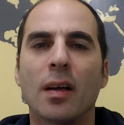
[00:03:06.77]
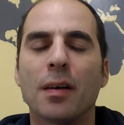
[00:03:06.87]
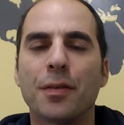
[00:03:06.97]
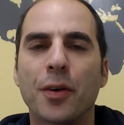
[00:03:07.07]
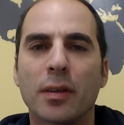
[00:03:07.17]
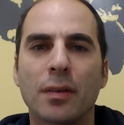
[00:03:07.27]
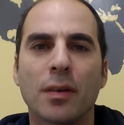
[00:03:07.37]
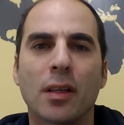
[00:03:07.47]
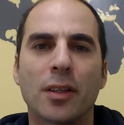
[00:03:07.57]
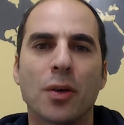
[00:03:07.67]
First of
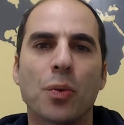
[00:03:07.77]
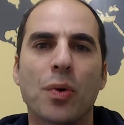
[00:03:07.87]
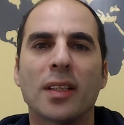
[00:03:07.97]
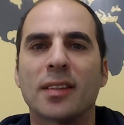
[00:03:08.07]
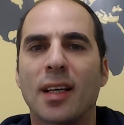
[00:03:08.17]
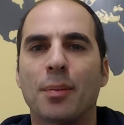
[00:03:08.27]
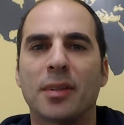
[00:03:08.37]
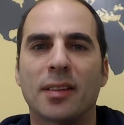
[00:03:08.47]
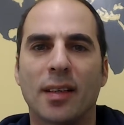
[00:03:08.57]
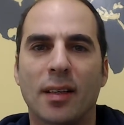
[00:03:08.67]
all, on your WhatsApp
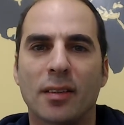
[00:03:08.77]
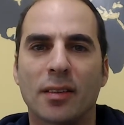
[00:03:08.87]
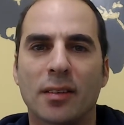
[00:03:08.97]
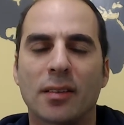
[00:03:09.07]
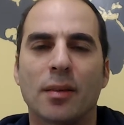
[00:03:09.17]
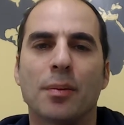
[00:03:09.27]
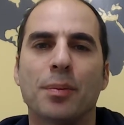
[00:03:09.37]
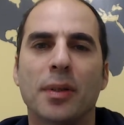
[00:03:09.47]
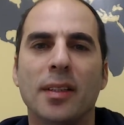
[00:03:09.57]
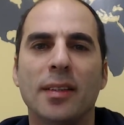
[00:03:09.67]
status,
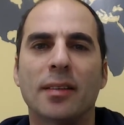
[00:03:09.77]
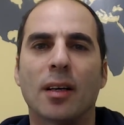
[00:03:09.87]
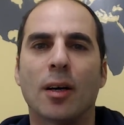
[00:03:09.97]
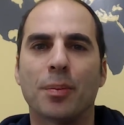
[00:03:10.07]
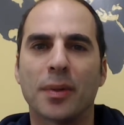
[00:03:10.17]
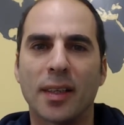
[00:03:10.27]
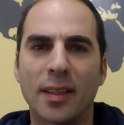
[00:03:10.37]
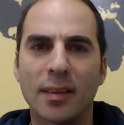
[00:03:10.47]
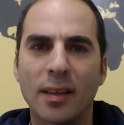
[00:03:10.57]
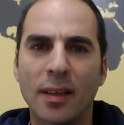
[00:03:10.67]
please
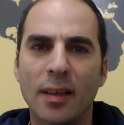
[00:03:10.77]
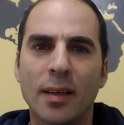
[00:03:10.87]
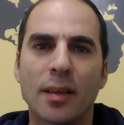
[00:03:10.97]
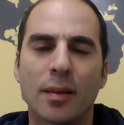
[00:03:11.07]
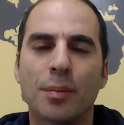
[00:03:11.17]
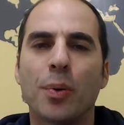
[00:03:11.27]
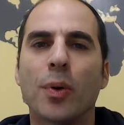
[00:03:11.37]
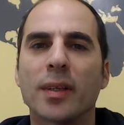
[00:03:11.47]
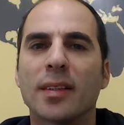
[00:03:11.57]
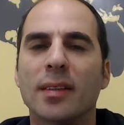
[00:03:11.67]
update
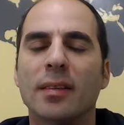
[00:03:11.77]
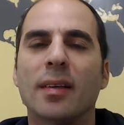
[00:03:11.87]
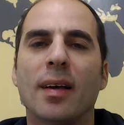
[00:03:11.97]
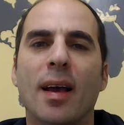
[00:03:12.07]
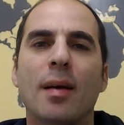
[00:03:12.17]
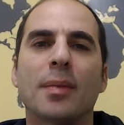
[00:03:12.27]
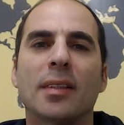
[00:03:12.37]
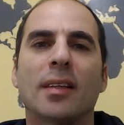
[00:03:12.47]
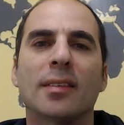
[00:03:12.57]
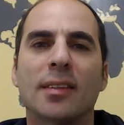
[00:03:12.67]
important
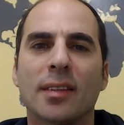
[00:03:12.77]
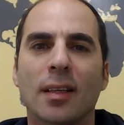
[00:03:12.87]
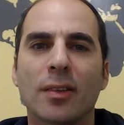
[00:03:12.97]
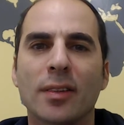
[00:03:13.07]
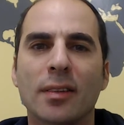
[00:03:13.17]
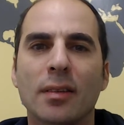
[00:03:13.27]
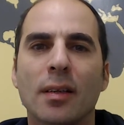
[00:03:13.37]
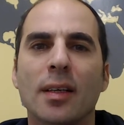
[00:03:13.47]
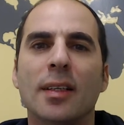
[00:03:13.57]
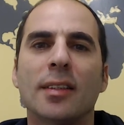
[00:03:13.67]
Amazon sellers
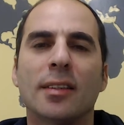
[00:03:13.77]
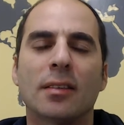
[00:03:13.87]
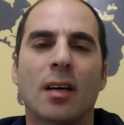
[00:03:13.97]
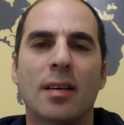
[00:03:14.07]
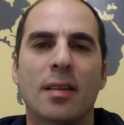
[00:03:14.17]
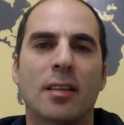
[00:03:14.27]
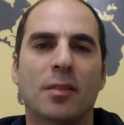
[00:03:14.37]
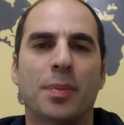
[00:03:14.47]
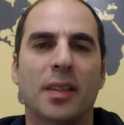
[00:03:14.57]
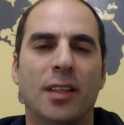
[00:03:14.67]
sign this
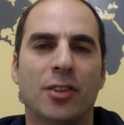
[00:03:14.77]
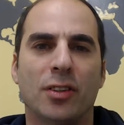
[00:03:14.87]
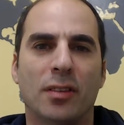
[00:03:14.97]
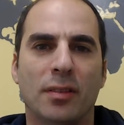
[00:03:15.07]
petition.